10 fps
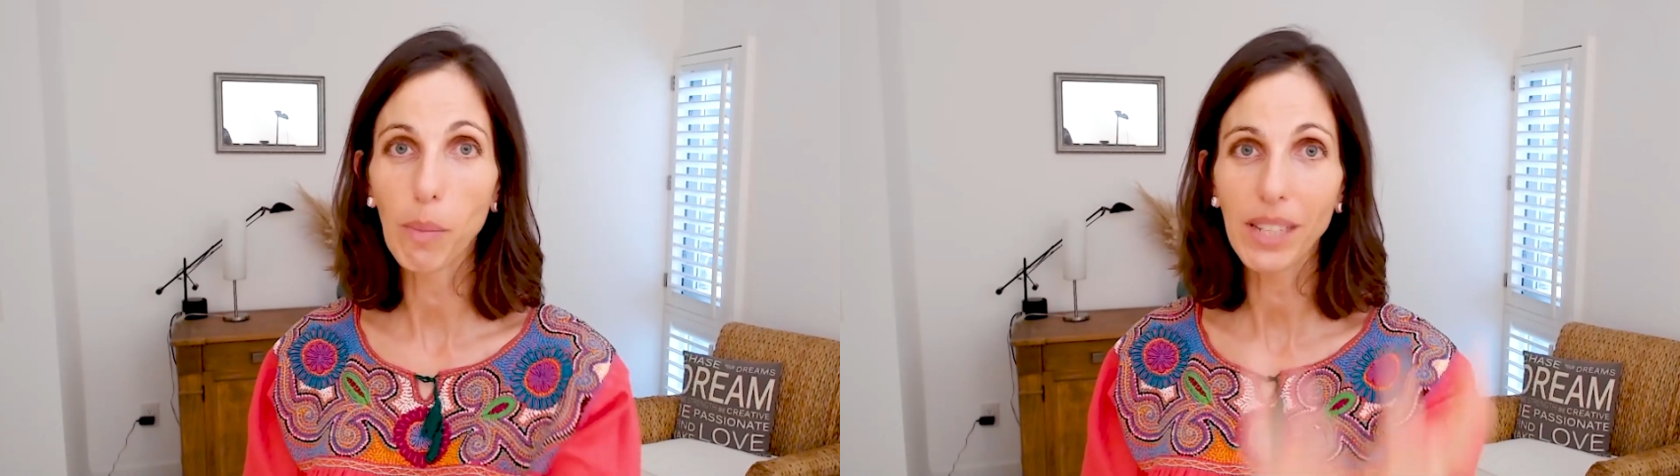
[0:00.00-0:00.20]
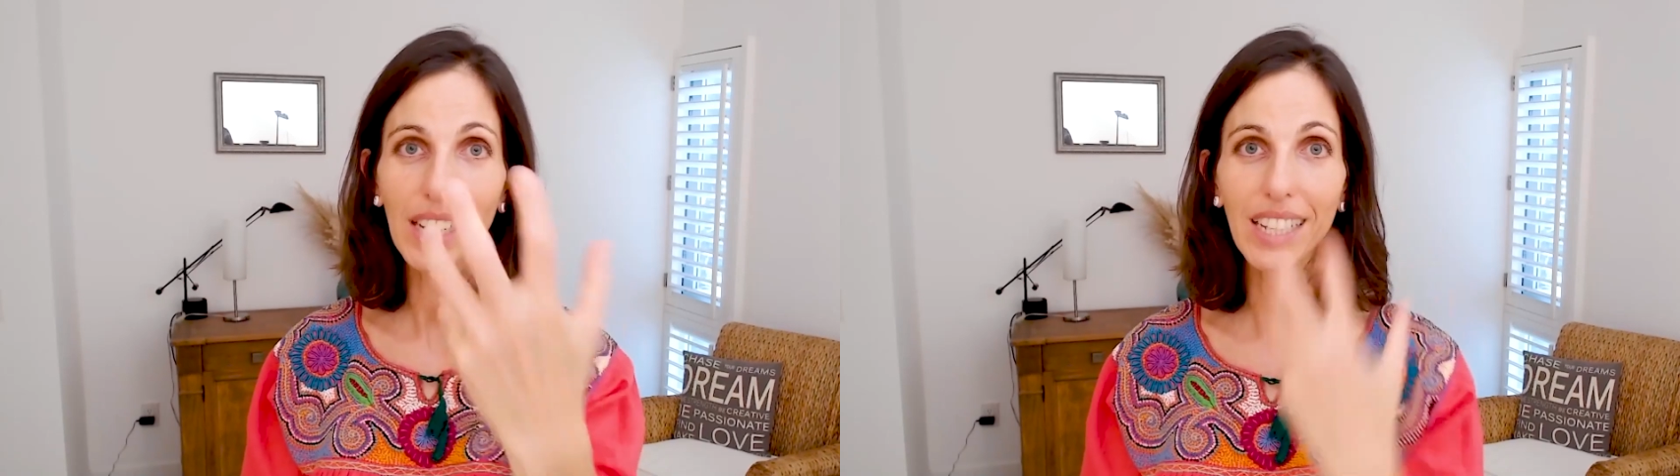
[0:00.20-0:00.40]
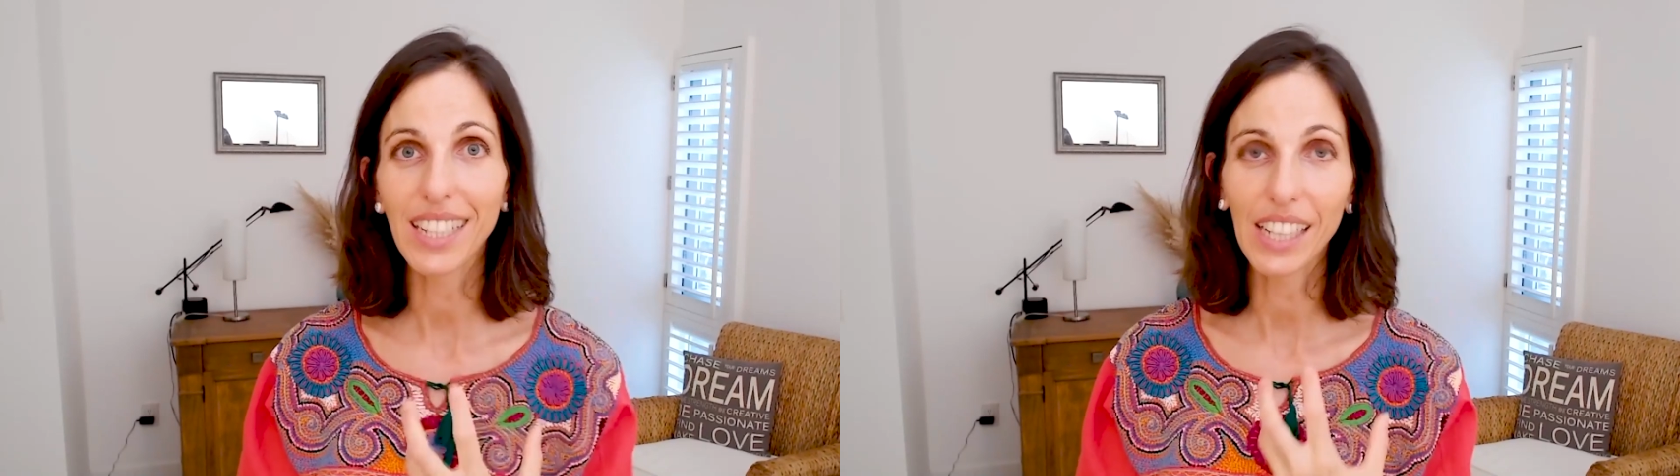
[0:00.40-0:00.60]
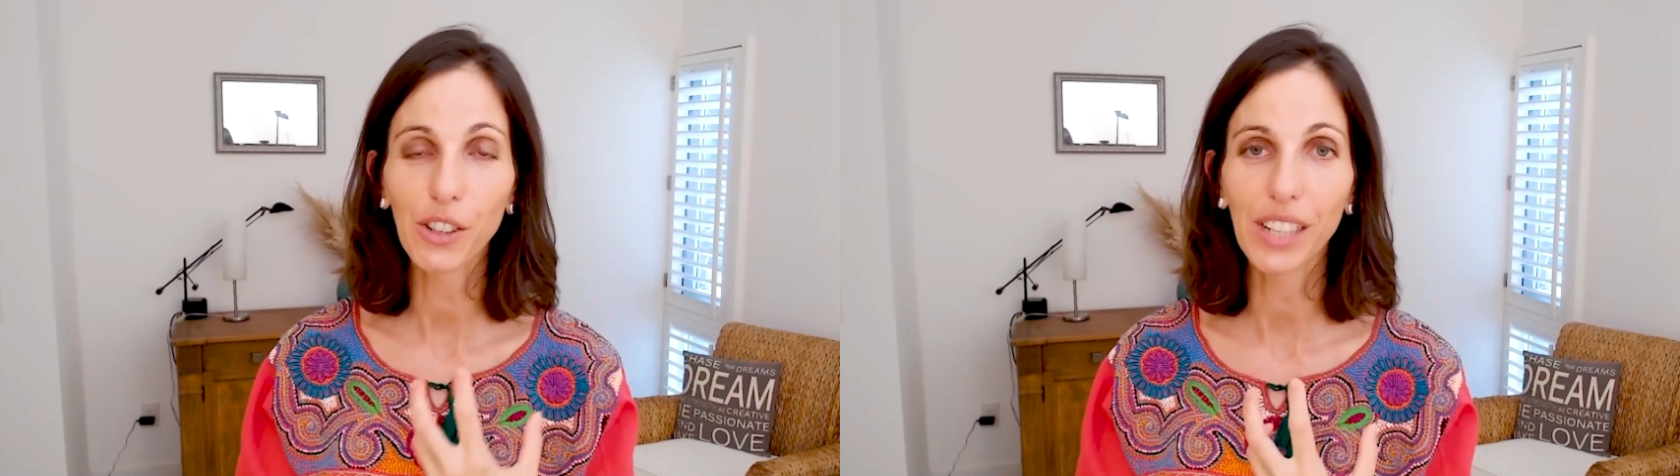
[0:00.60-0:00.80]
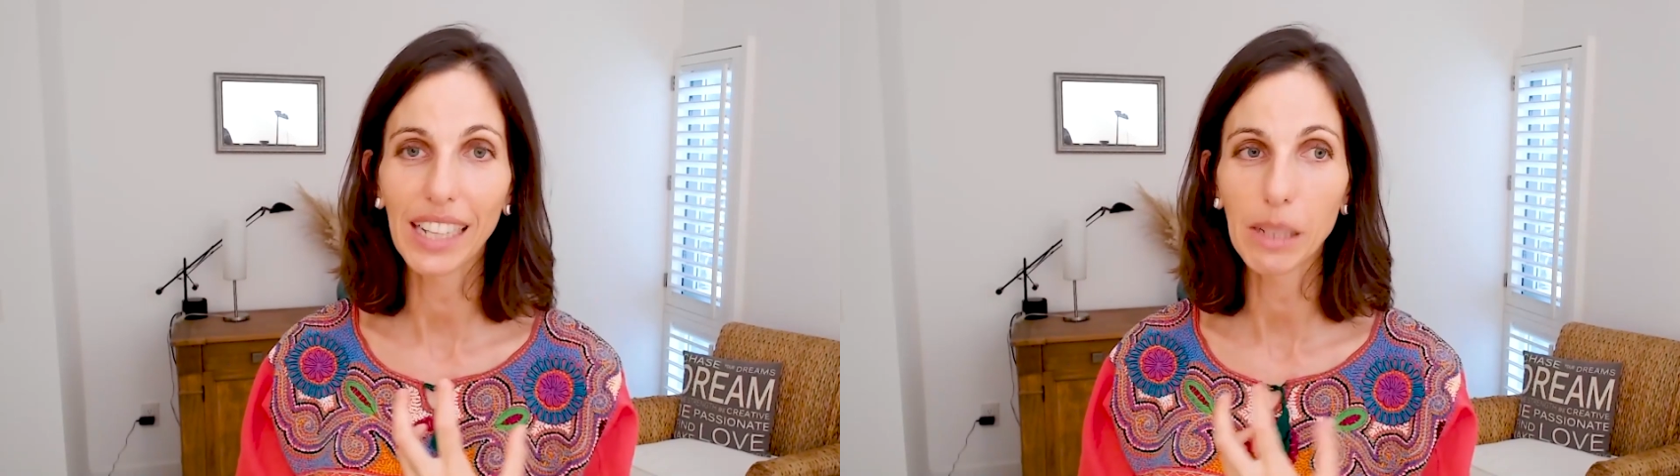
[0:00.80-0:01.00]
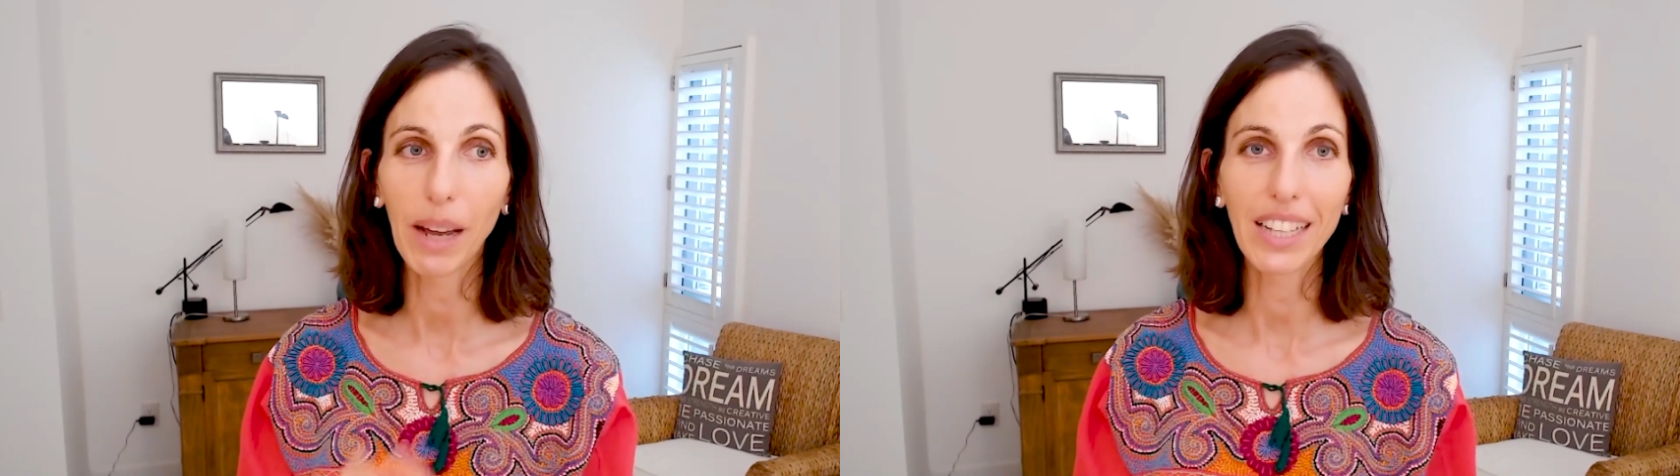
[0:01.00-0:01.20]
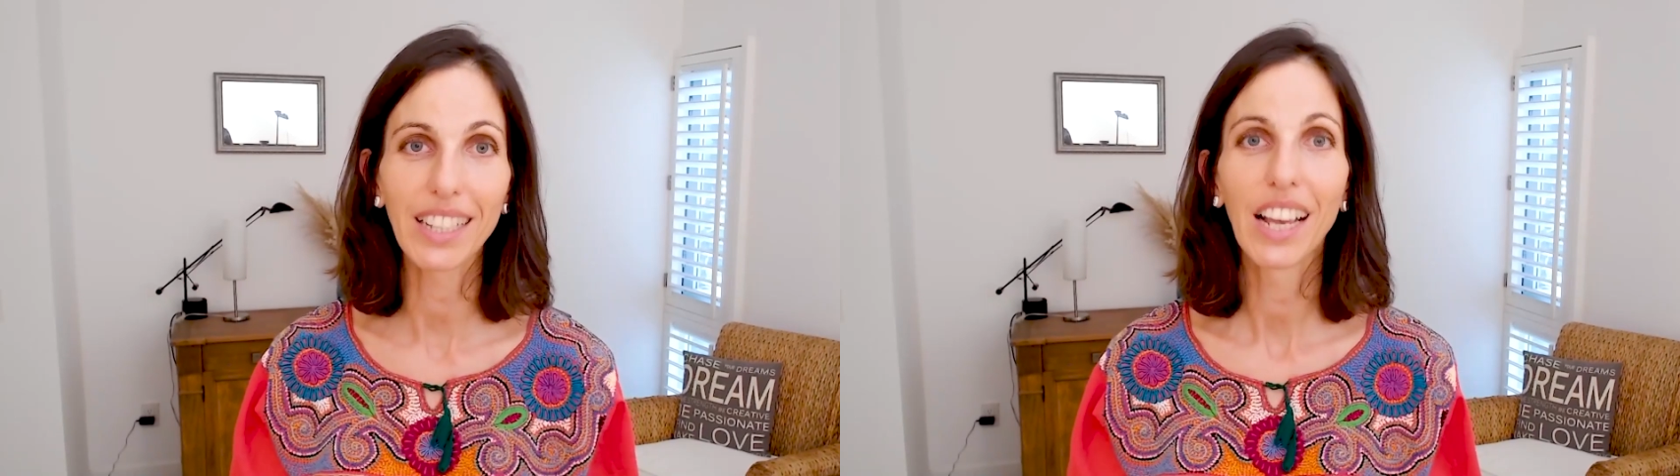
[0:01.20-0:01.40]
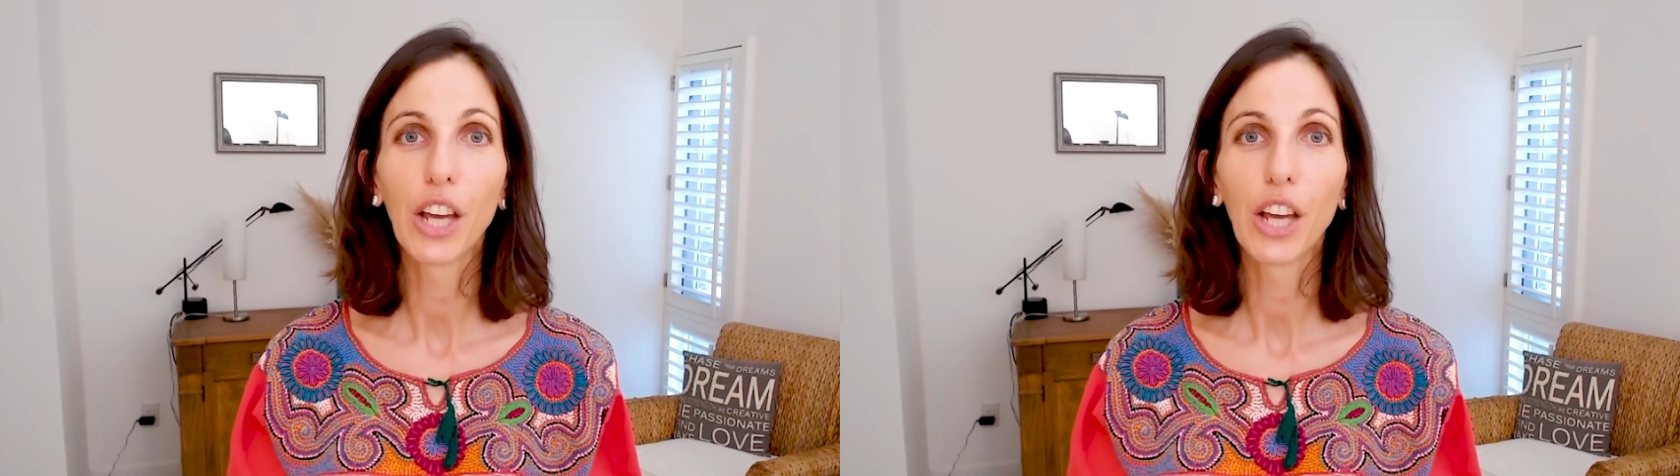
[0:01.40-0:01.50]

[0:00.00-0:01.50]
in inside your database,